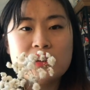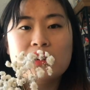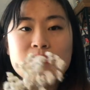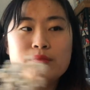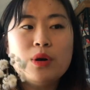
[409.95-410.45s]

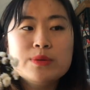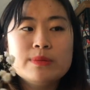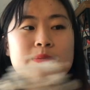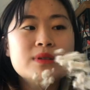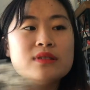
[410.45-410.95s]
Most
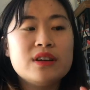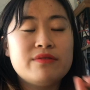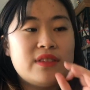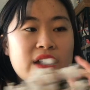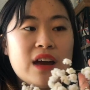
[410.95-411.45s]
people,
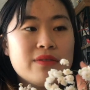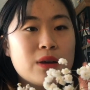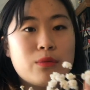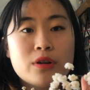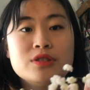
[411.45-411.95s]
if they have
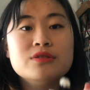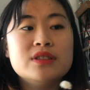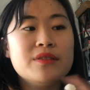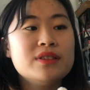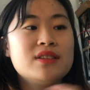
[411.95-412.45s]
like 1 or 2
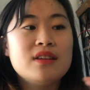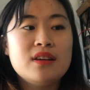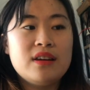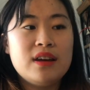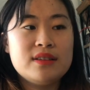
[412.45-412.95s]

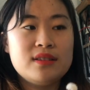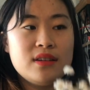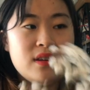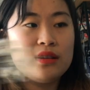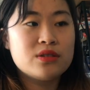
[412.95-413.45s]
7s, it's
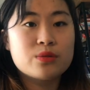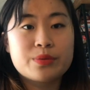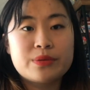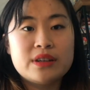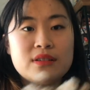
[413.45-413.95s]
in group
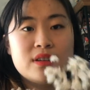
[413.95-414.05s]
3.